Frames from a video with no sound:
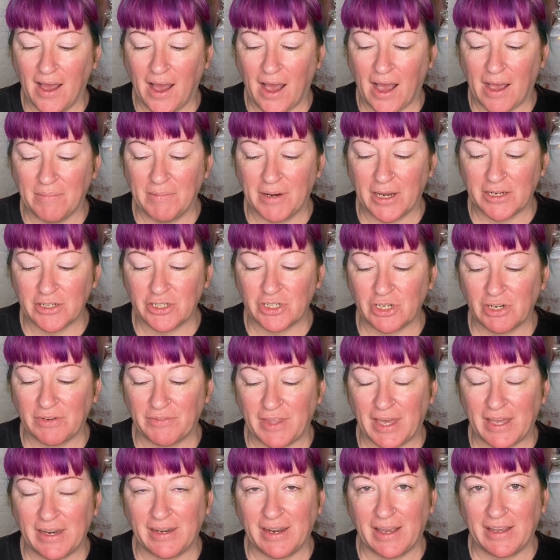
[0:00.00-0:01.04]
I'm not sure if
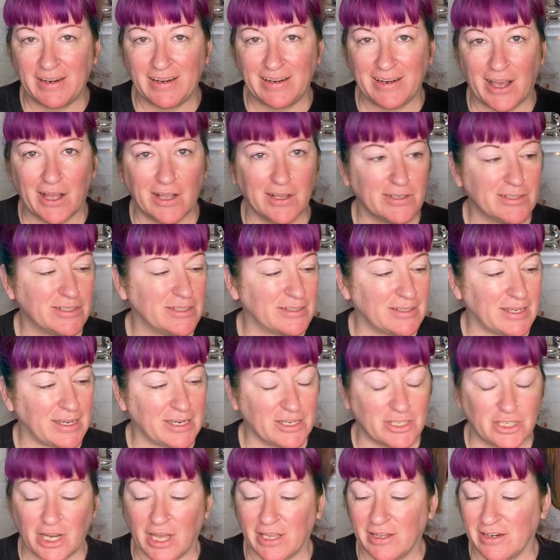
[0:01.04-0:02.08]
that $90 is like a
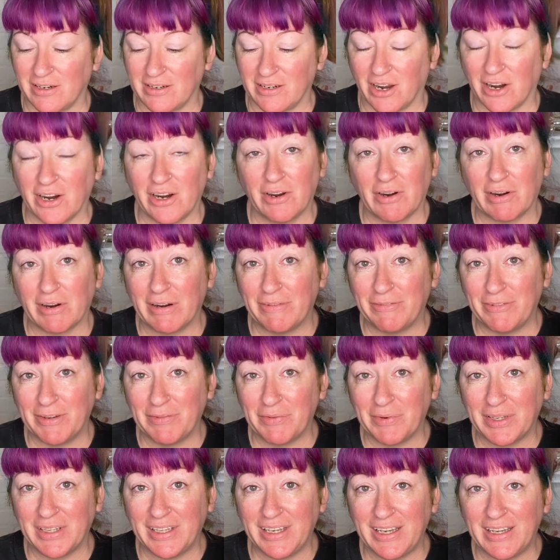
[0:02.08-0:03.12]
shot in the dark or if it
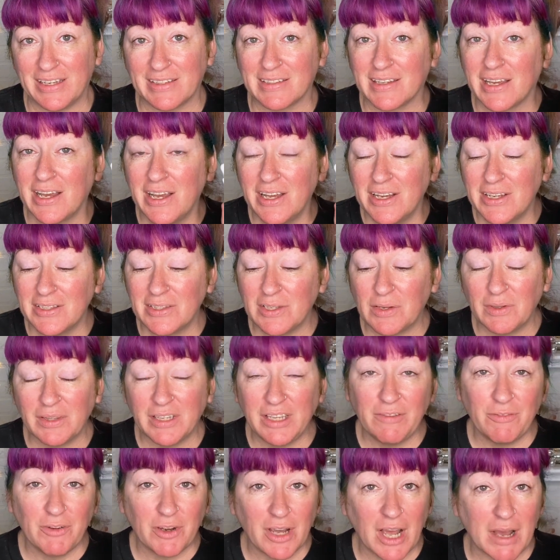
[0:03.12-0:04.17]
really is. So
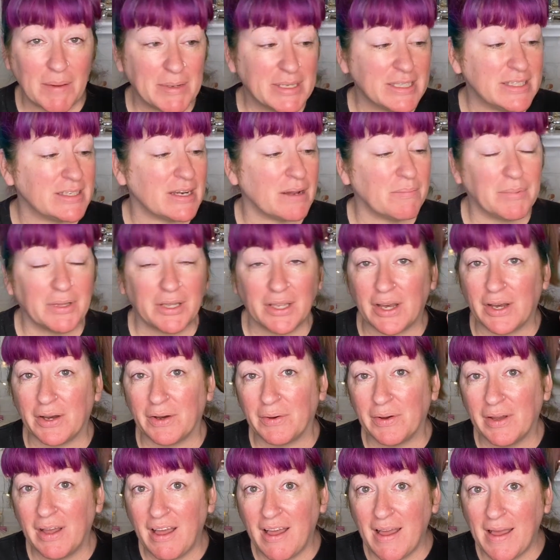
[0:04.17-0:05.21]
leave your comments down
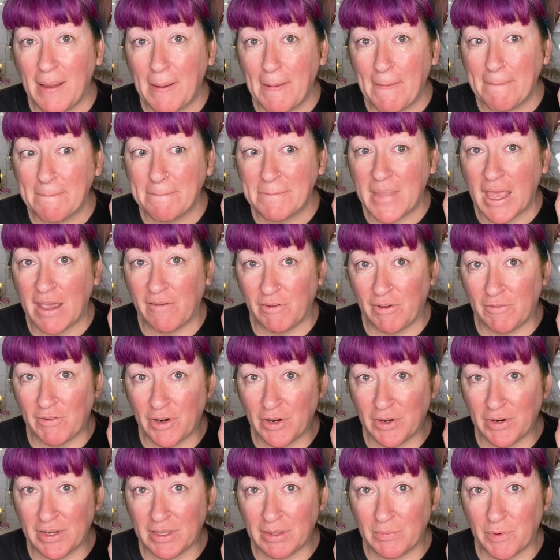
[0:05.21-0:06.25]
below. Have you ever
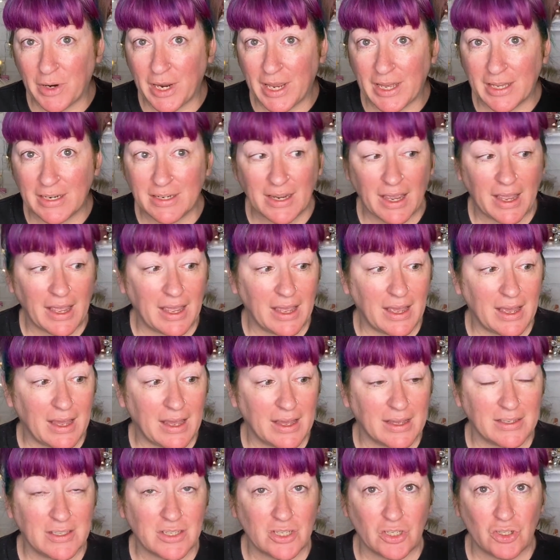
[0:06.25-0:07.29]
heard of the brand,
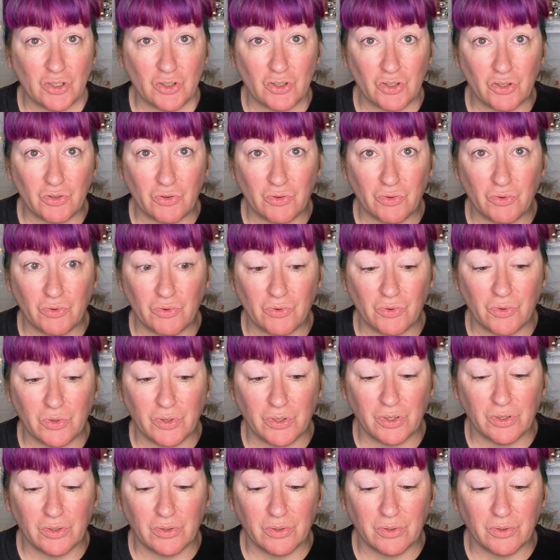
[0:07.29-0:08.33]
and
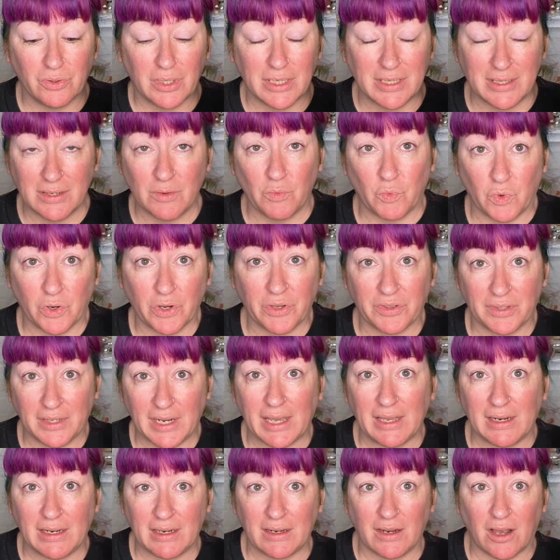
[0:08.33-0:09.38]
is it worth
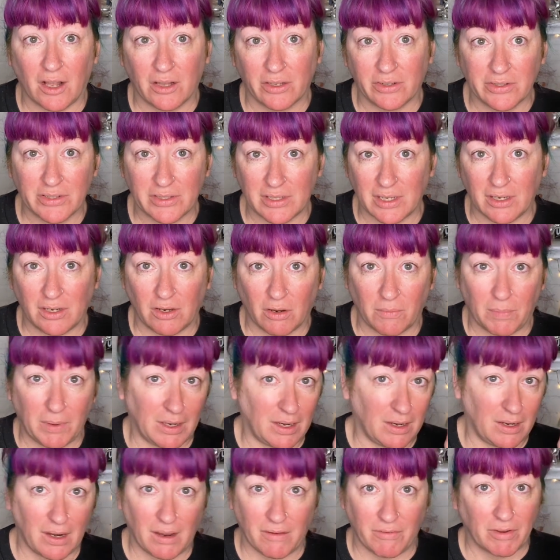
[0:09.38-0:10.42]
$90 in your
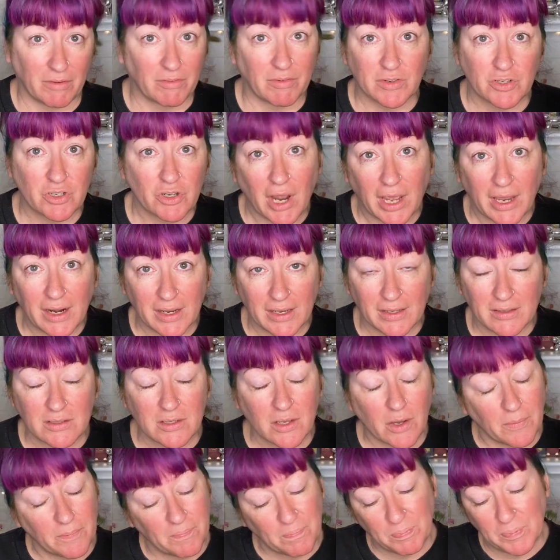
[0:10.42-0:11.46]
opinion? Have you ever tried it?
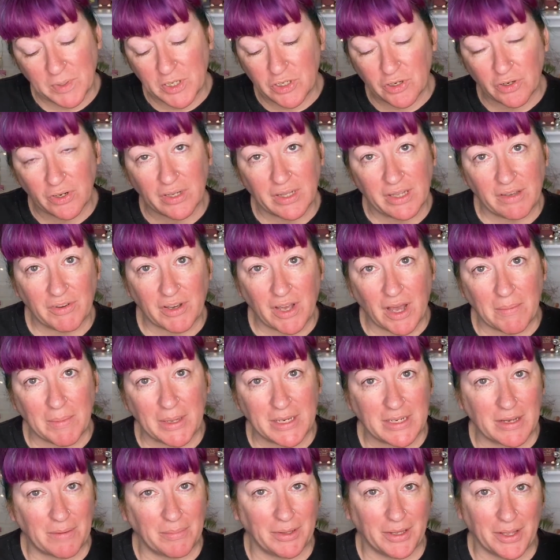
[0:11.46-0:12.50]
So be sure to leave a comment
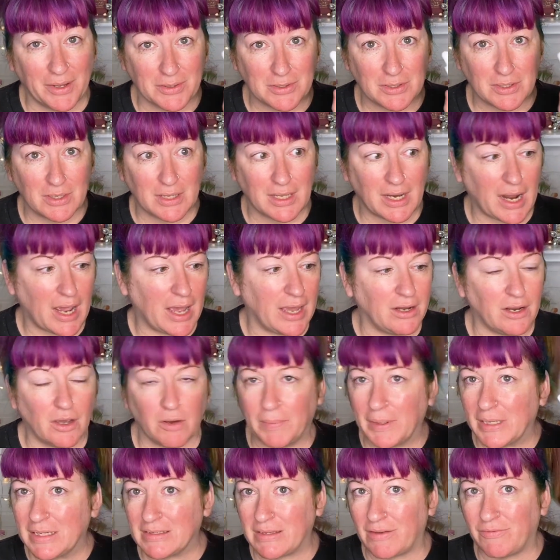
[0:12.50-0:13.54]
down below so that I know,
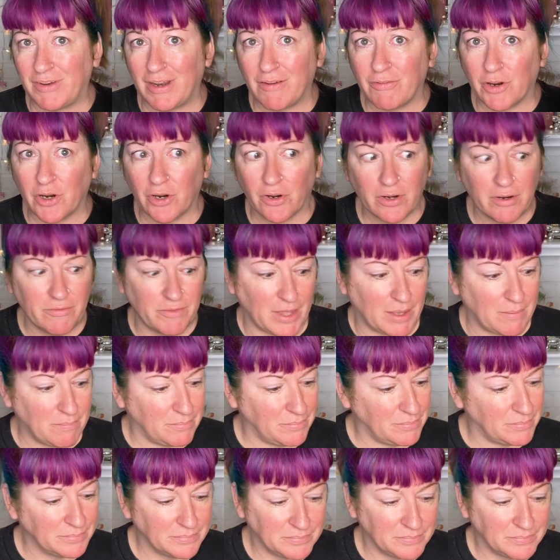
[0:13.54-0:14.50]
because I've never heard of them.